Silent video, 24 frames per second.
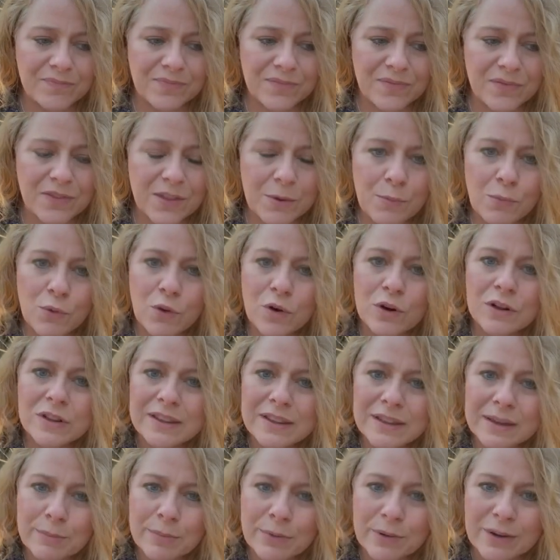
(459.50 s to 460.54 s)
the more
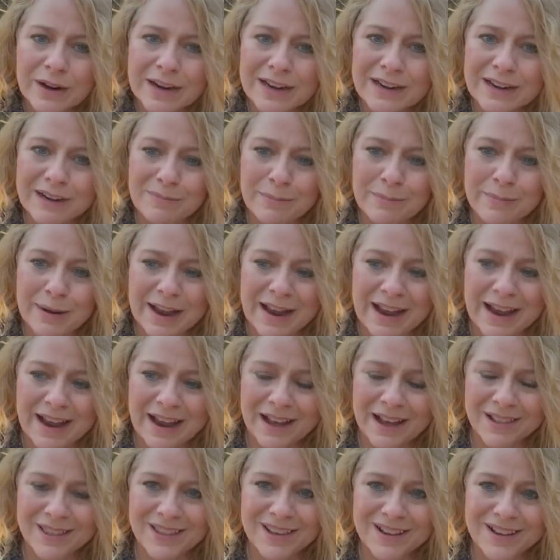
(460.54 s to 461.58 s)
liberated
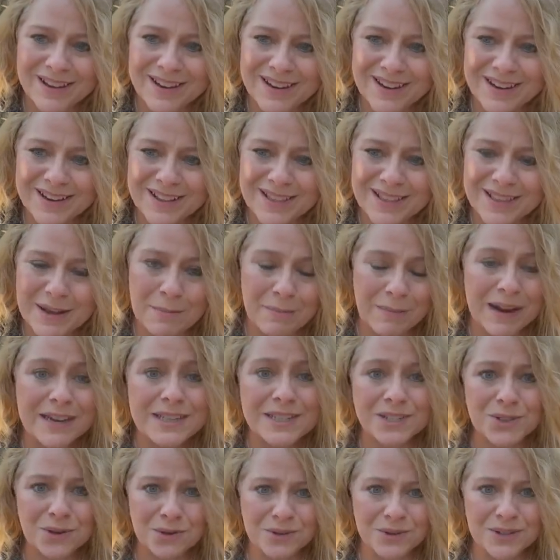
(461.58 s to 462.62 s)
path that my
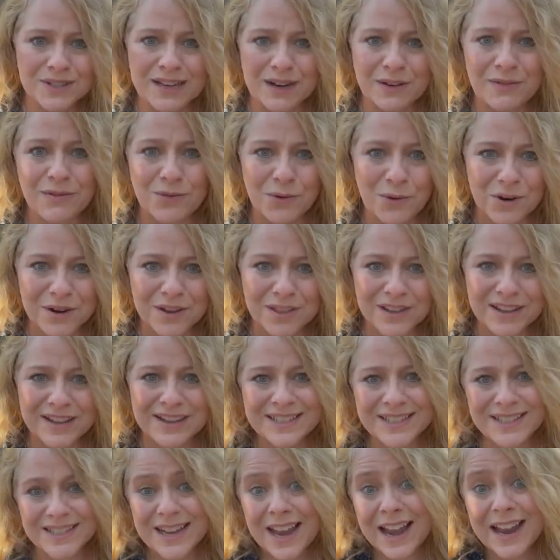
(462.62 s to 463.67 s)
soul set forth
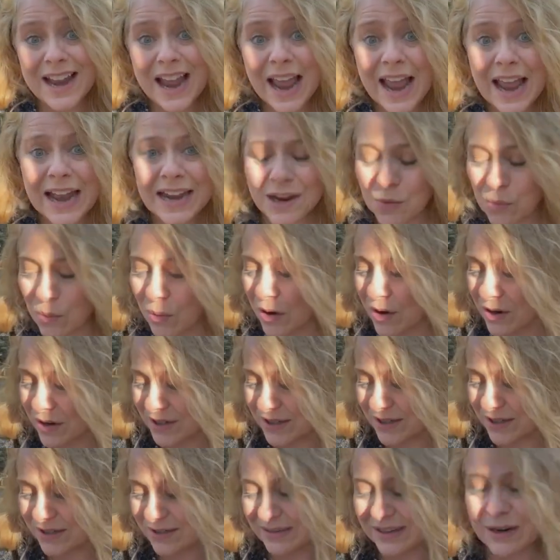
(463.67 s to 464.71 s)
instead. And it
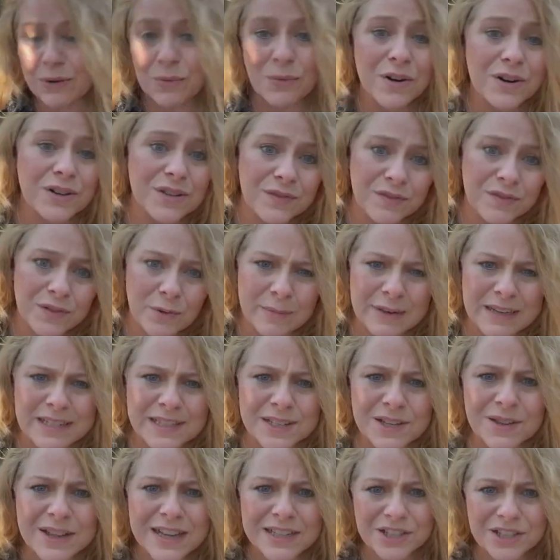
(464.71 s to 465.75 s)
worked for me.
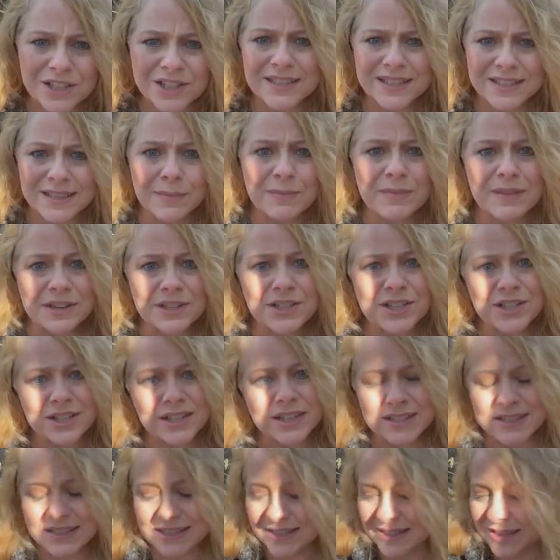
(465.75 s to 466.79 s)
So that's just something to
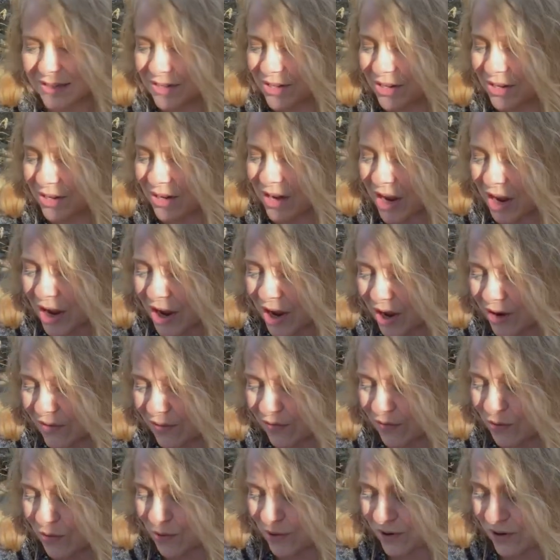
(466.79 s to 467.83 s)
consider
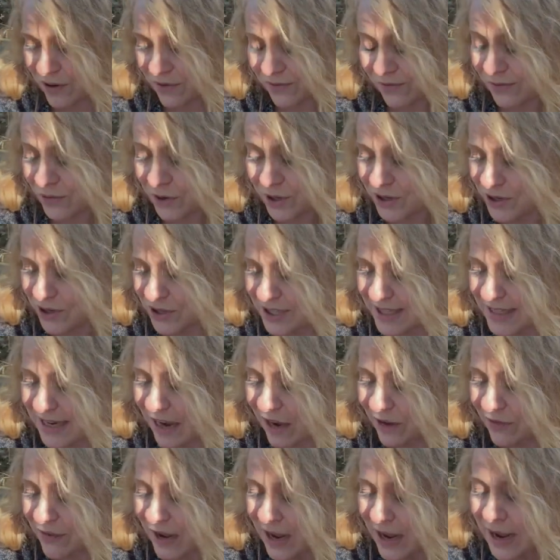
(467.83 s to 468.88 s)
for
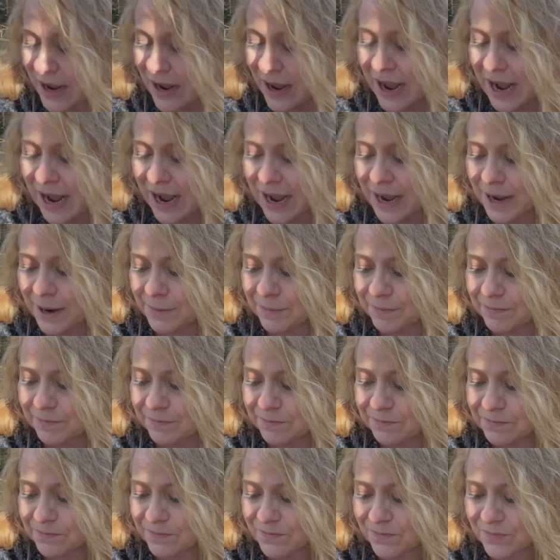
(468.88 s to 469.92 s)
yourself.
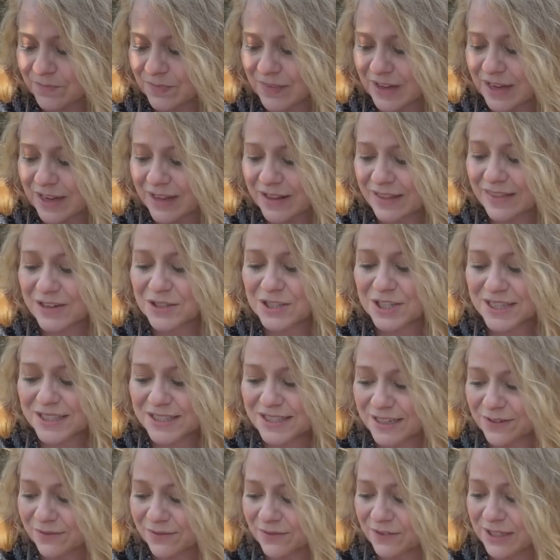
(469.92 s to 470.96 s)
There's a
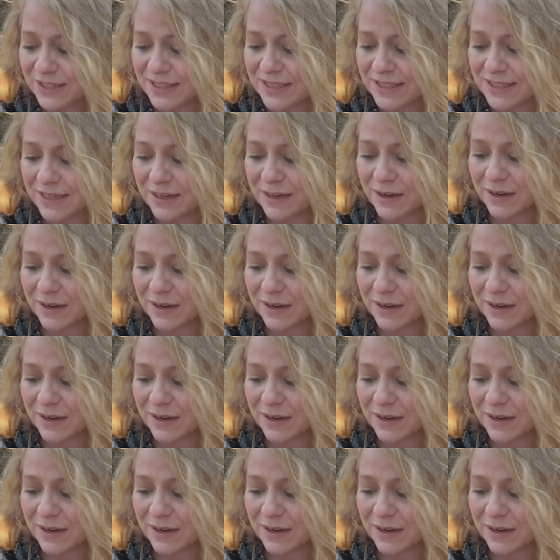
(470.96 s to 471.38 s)
difference.